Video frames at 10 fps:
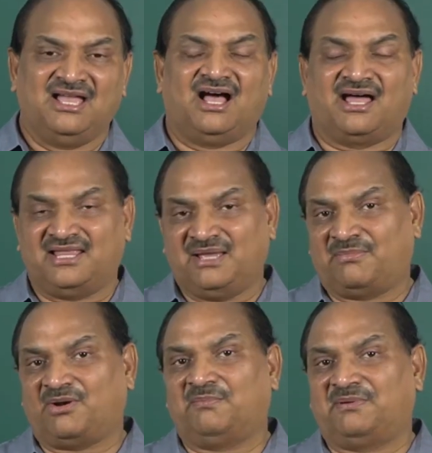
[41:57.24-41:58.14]
Are they
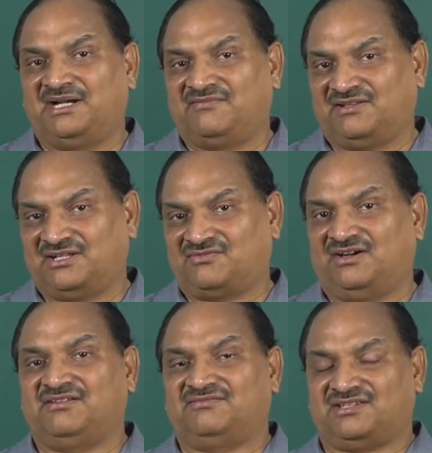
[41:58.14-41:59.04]
appropriate for the
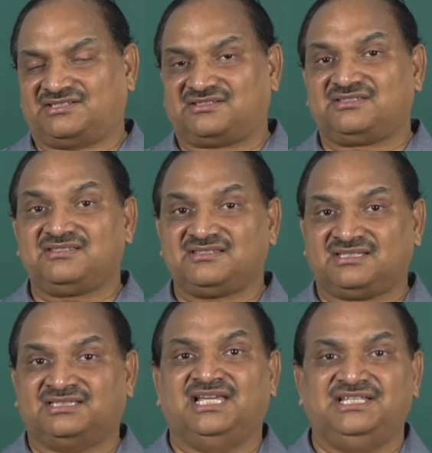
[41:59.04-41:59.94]
21st
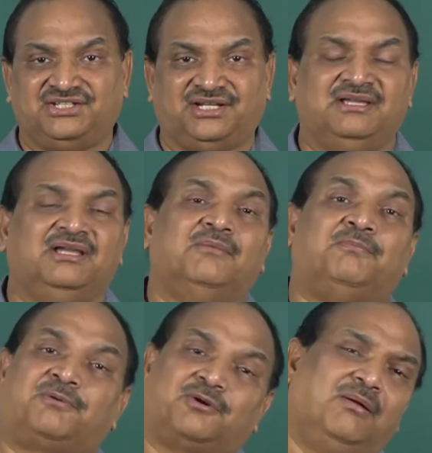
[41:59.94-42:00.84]
century?
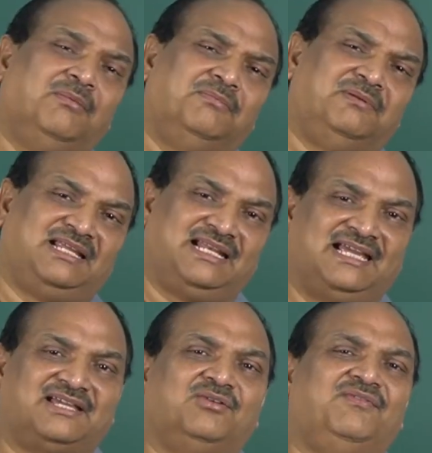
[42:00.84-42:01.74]
Probably,
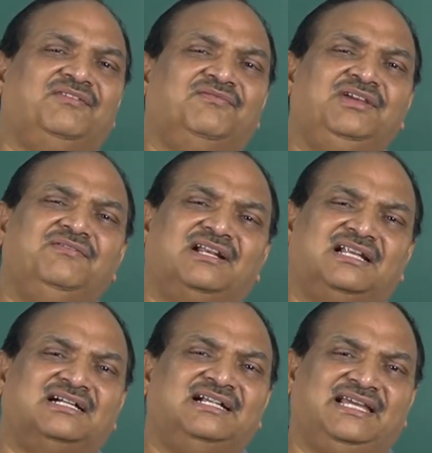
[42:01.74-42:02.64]
like, when we were
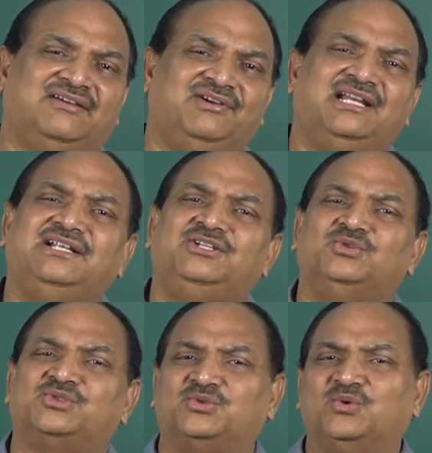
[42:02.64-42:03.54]
learning, we didn't
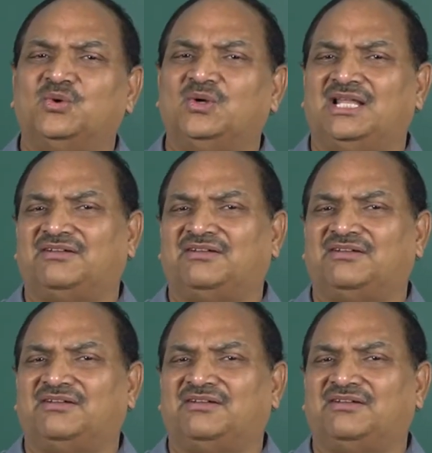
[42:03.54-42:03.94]
use Google or